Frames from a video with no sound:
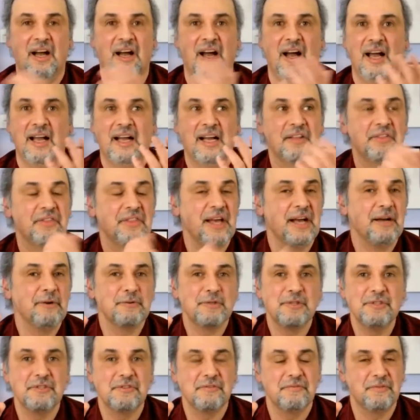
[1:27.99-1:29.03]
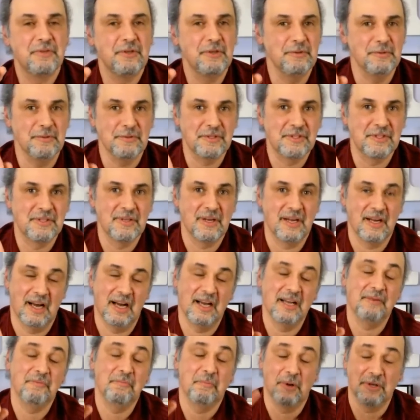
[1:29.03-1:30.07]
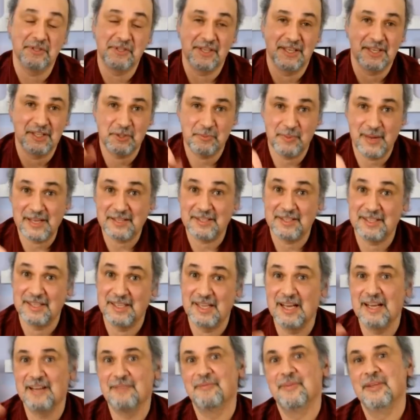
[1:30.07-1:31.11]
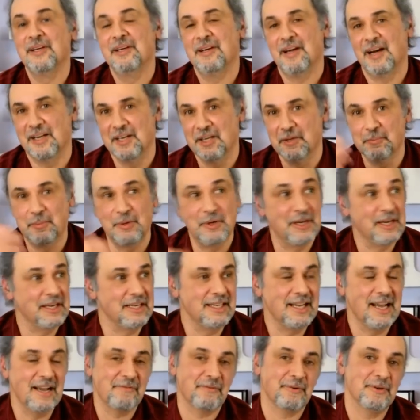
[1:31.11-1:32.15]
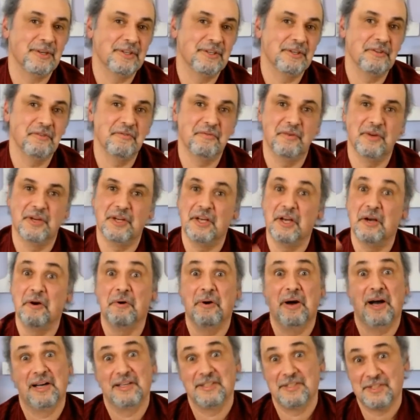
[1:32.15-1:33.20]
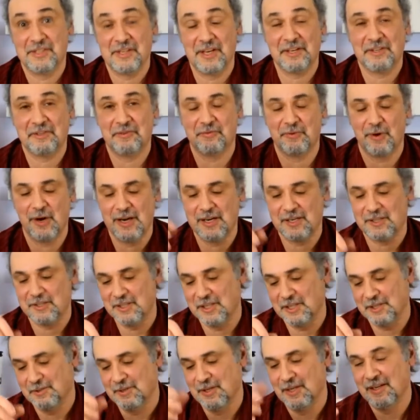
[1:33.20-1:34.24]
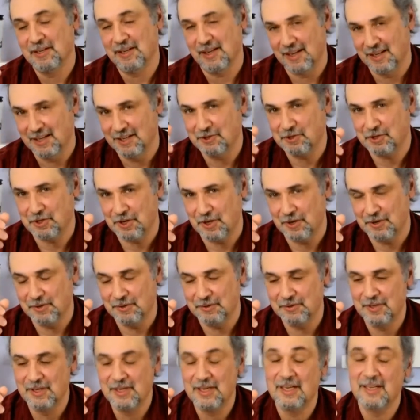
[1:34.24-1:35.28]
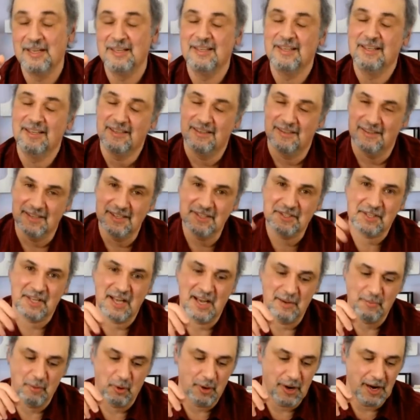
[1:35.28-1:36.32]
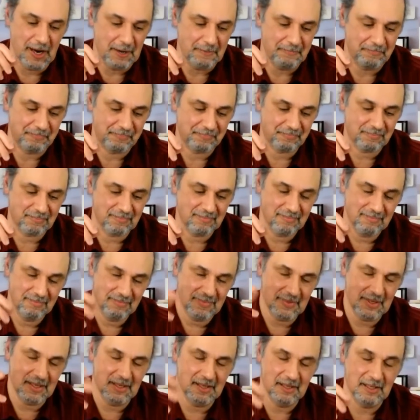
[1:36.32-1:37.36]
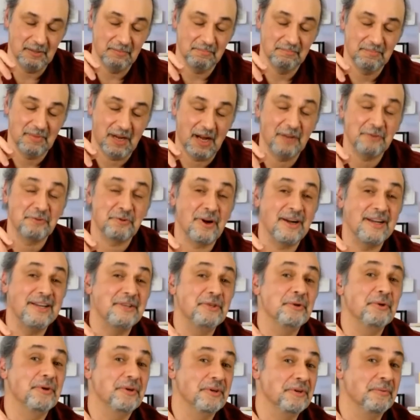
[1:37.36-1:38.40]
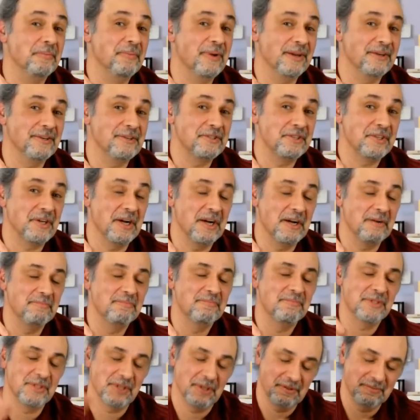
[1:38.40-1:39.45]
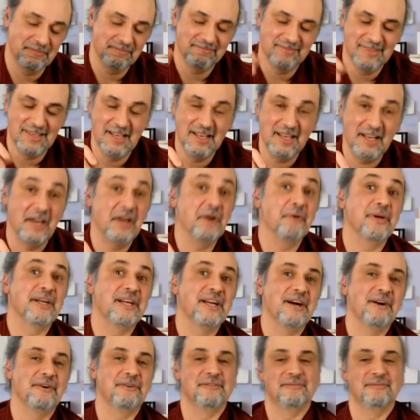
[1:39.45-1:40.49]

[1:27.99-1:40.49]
I got thousands of views. I wasn't expecting that. I didn't put any effort into the video. I sucked, frankly, and it showed. Well, this time around, I'll try to do a little better job. So here we go.